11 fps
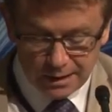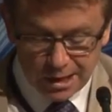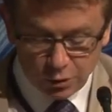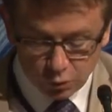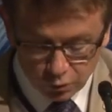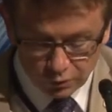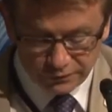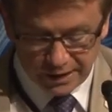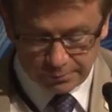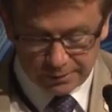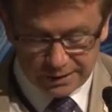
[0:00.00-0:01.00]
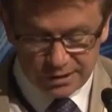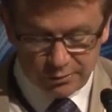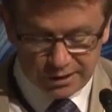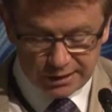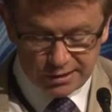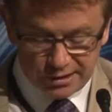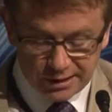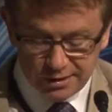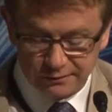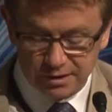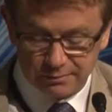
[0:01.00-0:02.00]
In all families, there was
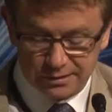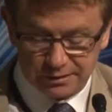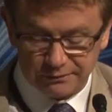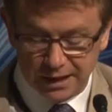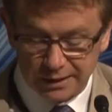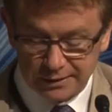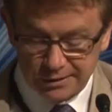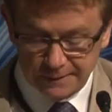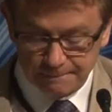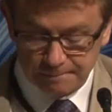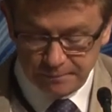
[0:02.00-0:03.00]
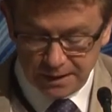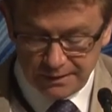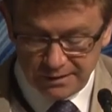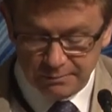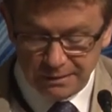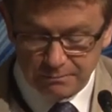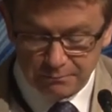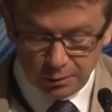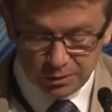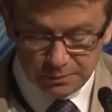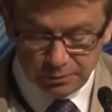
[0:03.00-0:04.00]
extensive domestic violence. There'd been
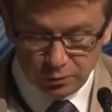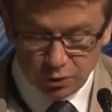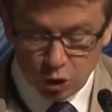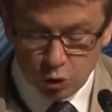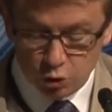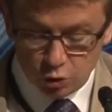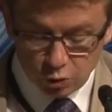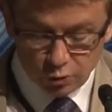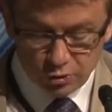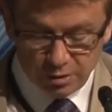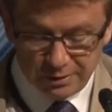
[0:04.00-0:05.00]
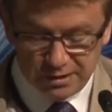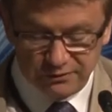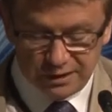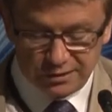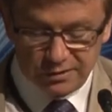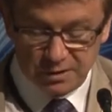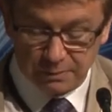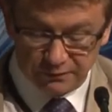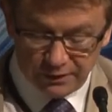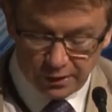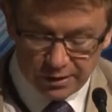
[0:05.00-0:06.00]
multiple short term interventions by
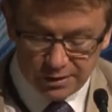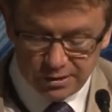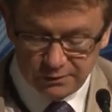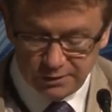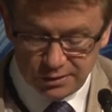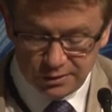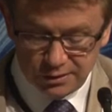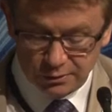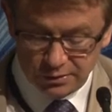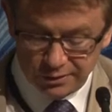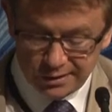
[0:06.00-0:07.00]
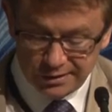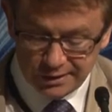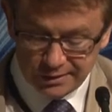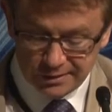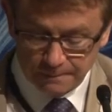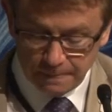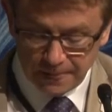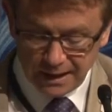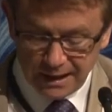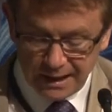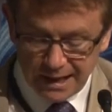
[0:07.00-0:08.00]
various services to address this,
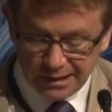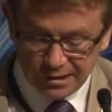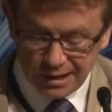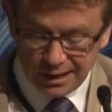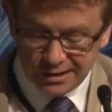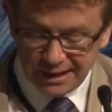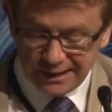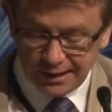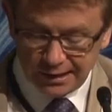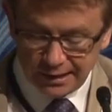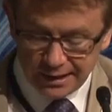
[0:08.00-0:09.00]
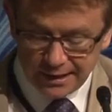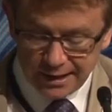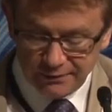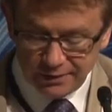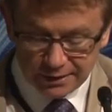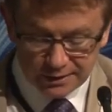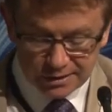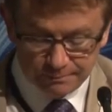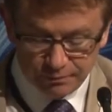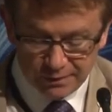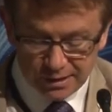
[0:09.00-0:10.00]
and yet clear evidence
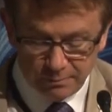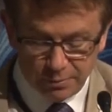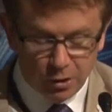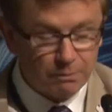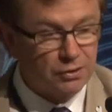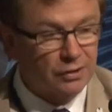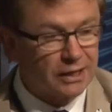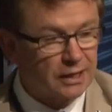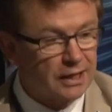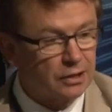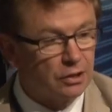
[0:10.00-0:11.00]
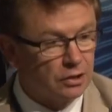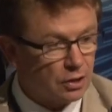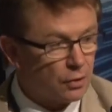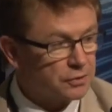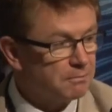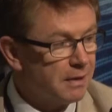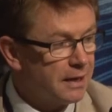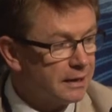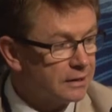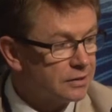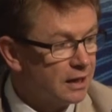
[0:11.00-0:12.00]
that the perpetrator had not
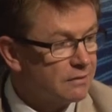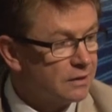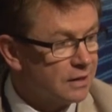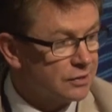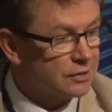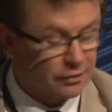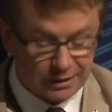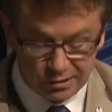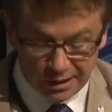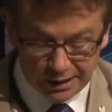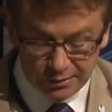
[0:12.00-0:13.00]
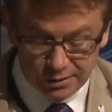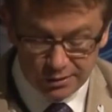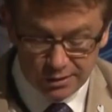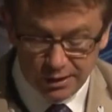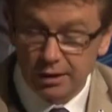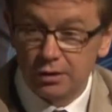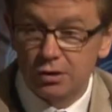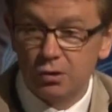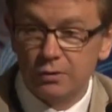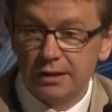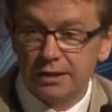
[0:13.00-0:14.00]
made the necessary changes
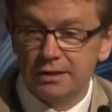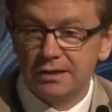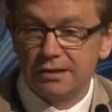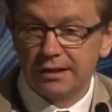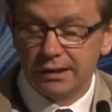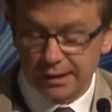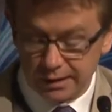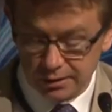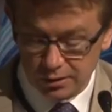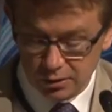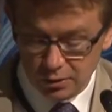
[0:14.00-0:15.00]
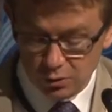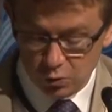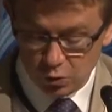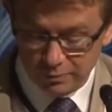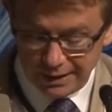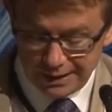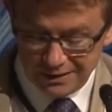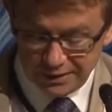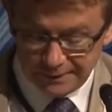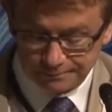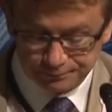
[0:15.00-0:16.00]
to his thinking or
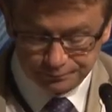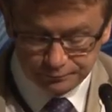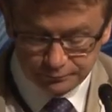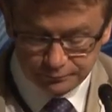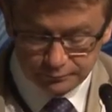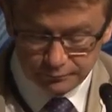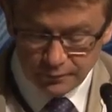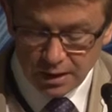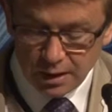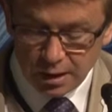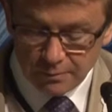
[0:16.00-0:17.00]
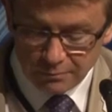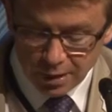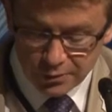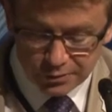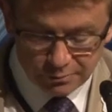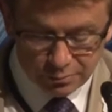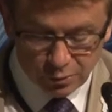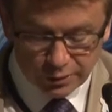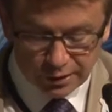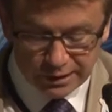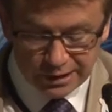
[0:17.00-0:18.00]
behavior. Most
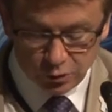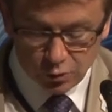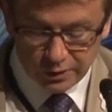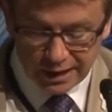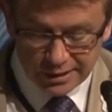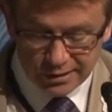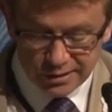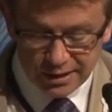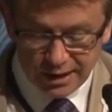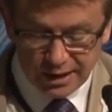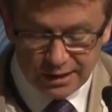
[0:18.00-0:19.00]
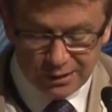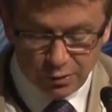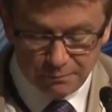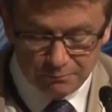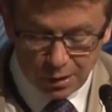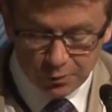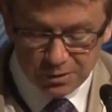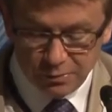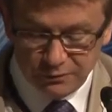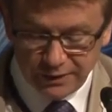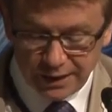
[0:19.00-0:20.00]
importantly, in all cases, there were
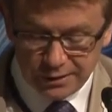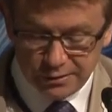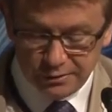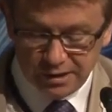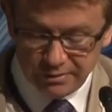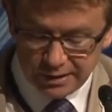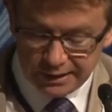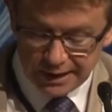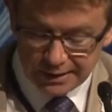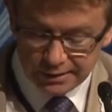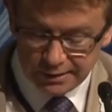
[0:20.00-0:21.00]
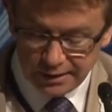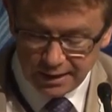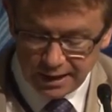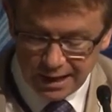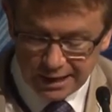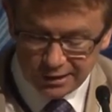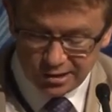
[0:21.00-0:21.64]
multiple failures to communicate and